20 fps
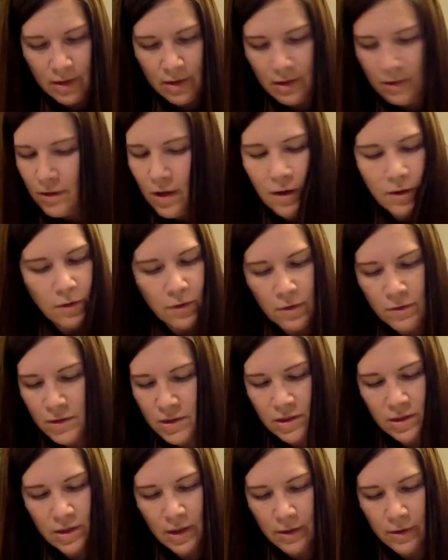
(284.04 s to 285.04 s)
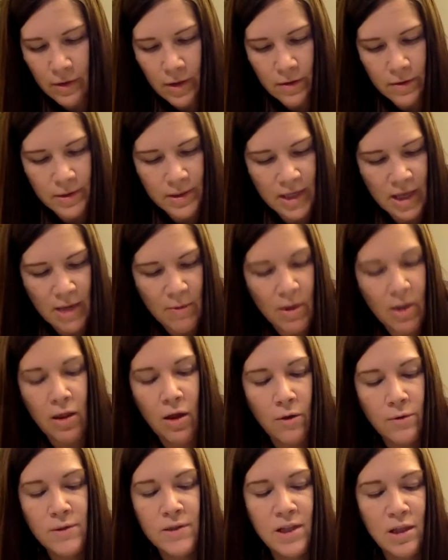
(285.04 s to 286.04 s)
None of those scenarios came
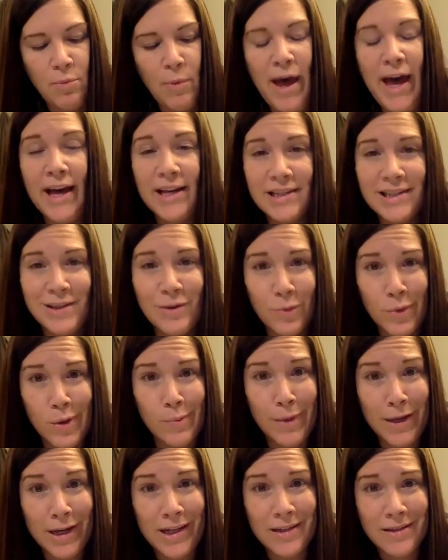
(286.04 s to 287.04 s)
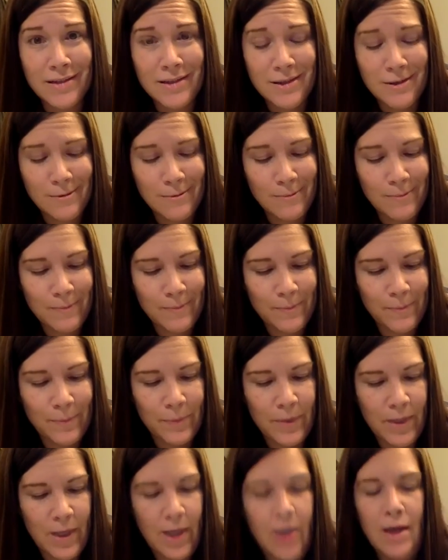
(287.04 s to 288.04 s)
close to the past 3 minutes.
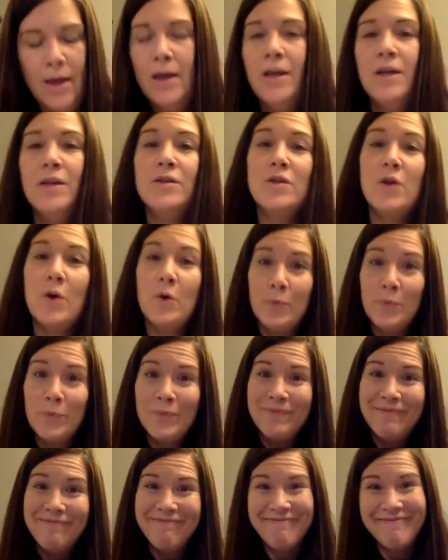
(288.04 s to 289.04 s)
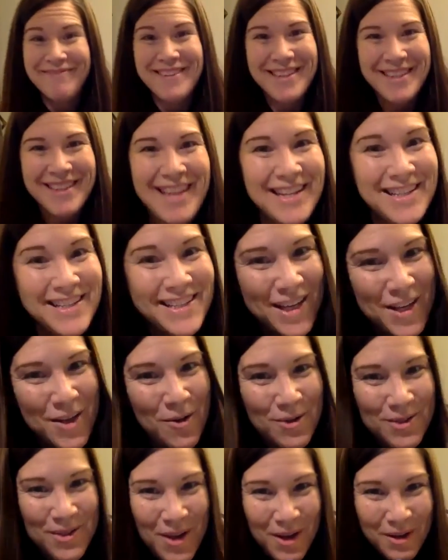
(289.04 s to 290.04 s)
So That scene
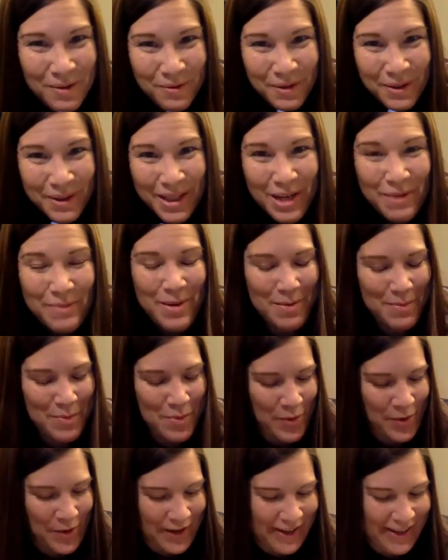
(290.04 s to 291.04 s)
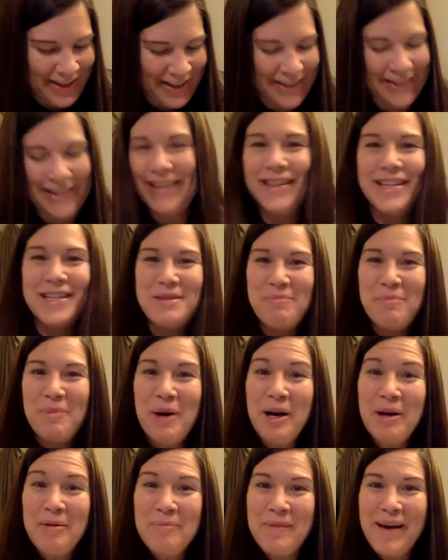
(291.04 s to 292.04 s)
goes on for a little bit more here in this
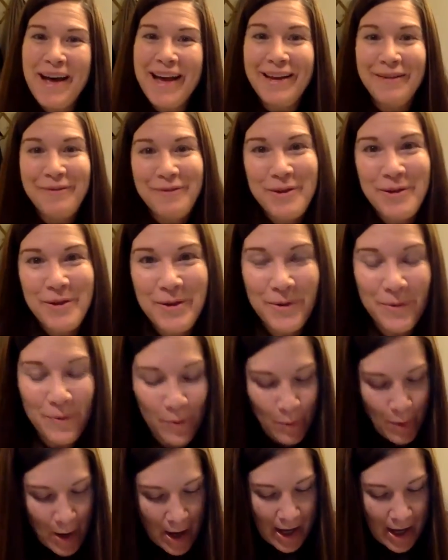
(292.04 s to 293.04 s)
book, but if you